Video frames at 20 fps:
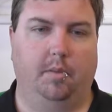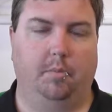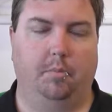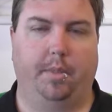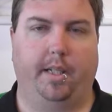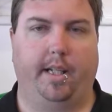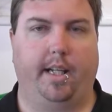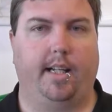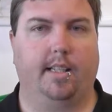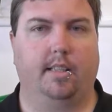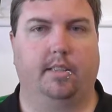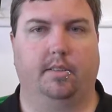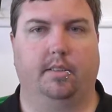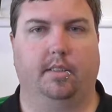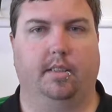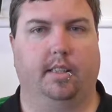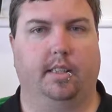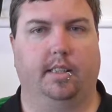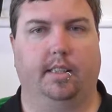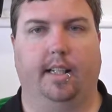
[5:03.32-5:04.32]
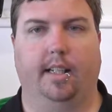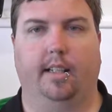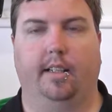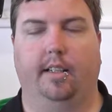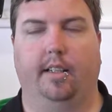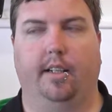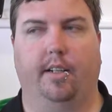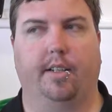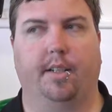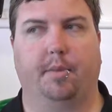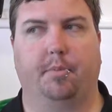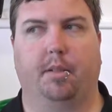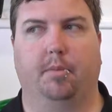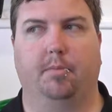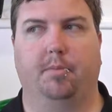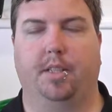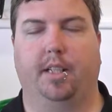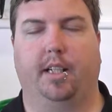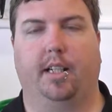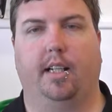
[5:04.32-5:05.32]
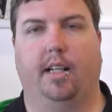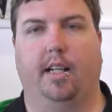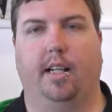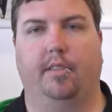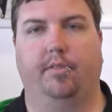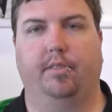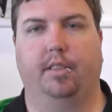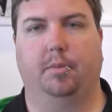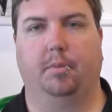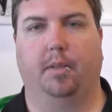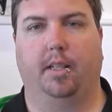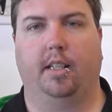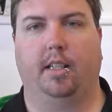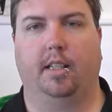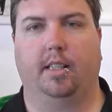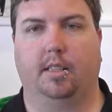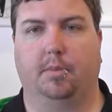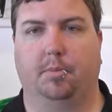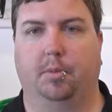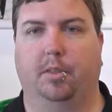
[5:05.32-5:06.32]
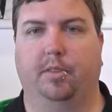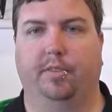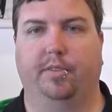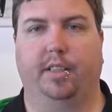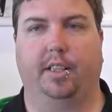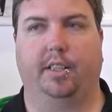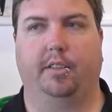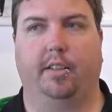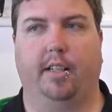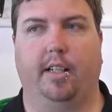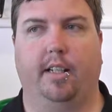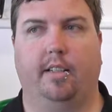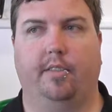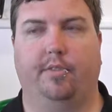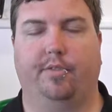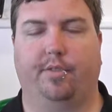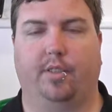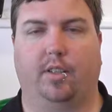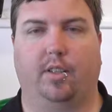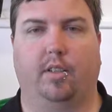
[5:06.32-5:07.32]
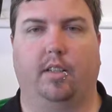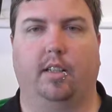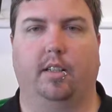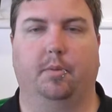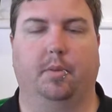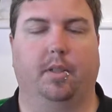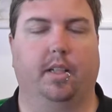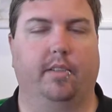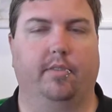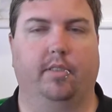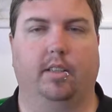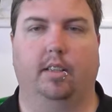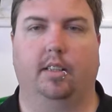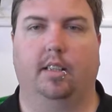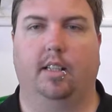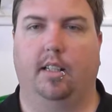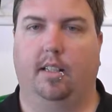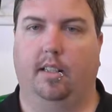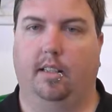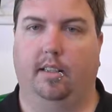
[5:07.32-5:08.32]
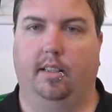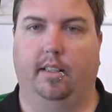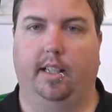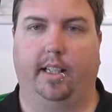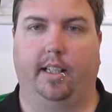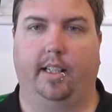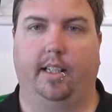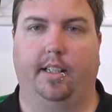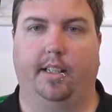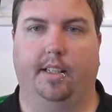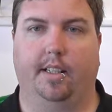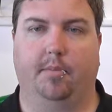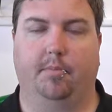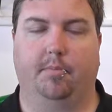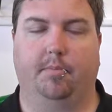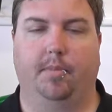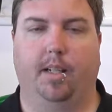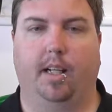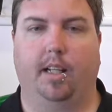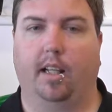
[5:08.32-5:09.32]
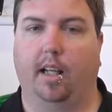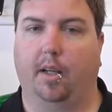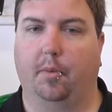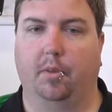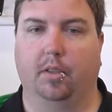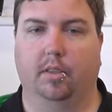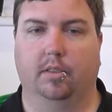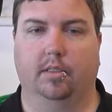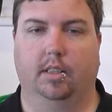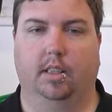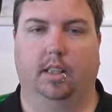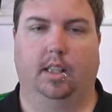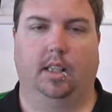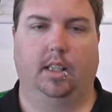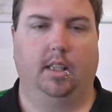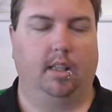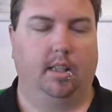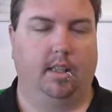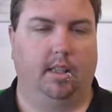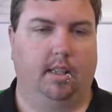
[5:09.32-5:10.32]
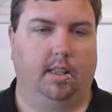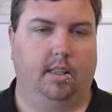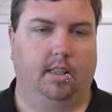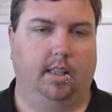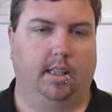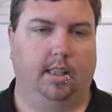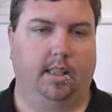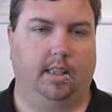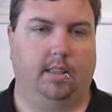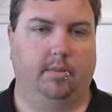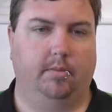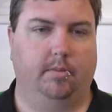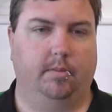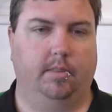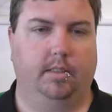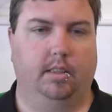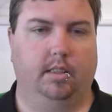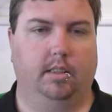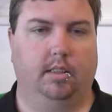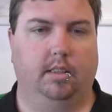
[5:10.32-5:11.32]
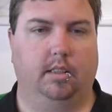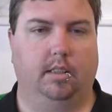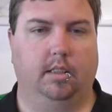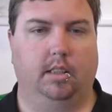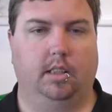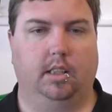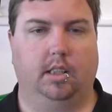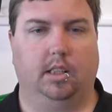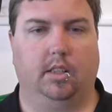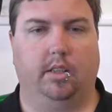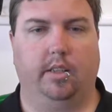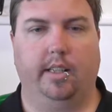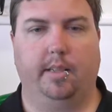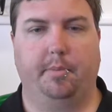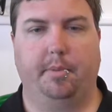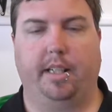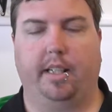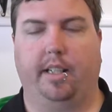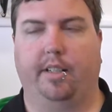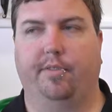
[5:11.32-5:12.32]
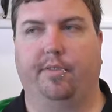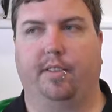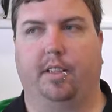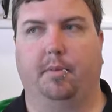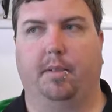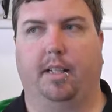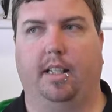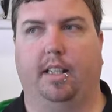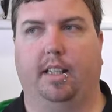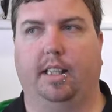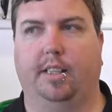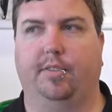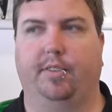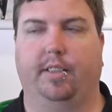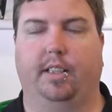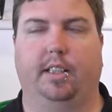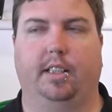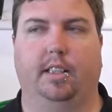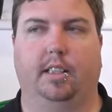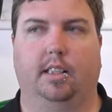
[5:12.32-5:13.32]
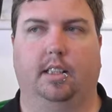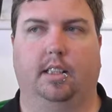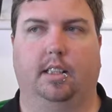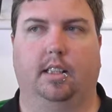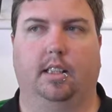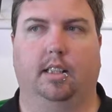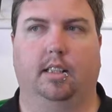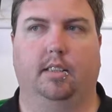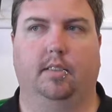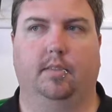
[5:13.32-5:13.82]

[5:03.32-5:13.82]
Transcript: But as I said, the only problems you're going to have is when there's small fish around, fry, whatever, they can eat them, and they will. So a little bit of info about these fish is that